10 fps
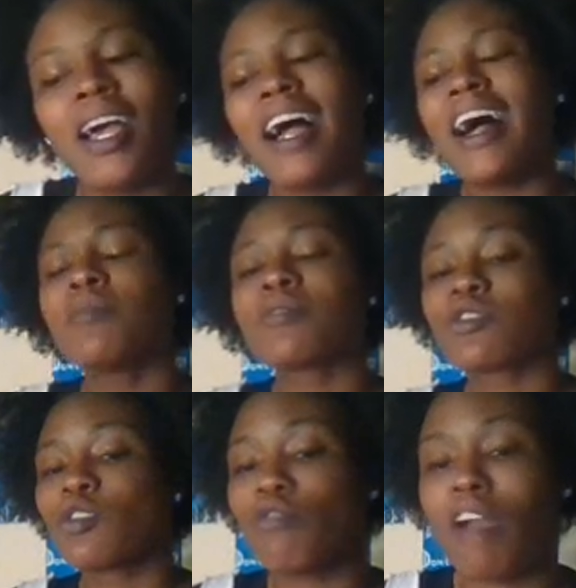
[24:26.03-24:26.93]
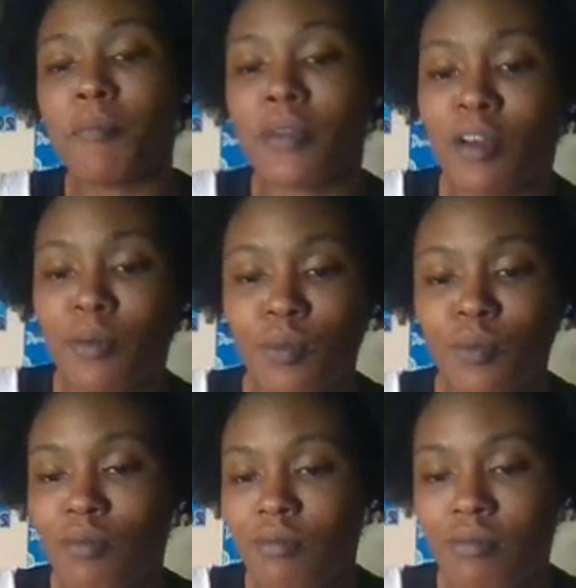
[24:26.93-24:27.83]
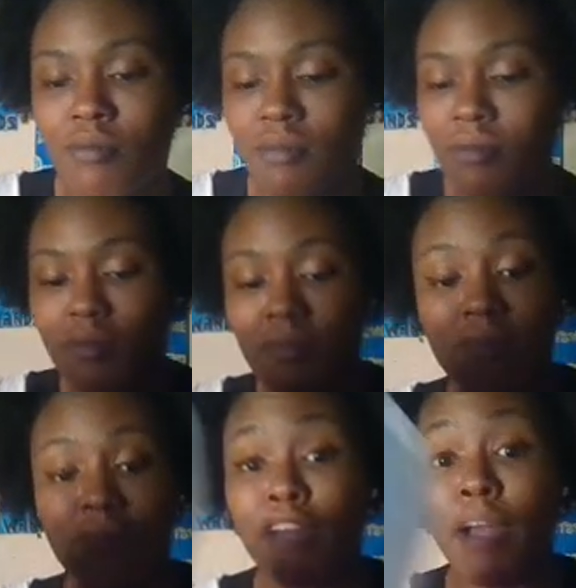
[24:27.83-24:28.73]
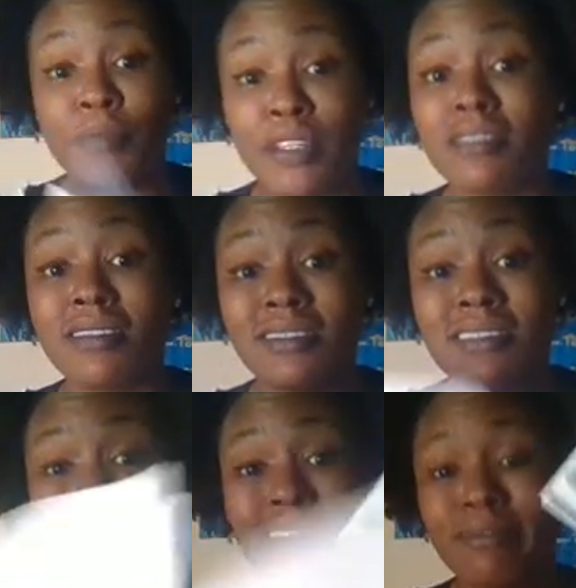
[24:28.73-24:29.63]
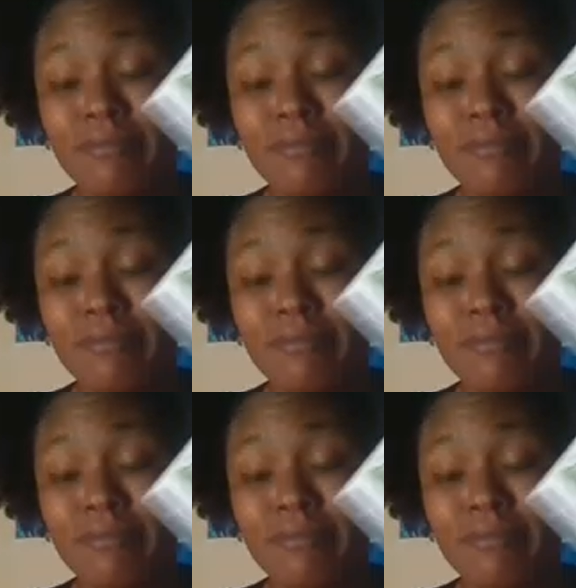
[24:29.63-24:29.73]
I'm just going to wrap it up. Wrap this season up.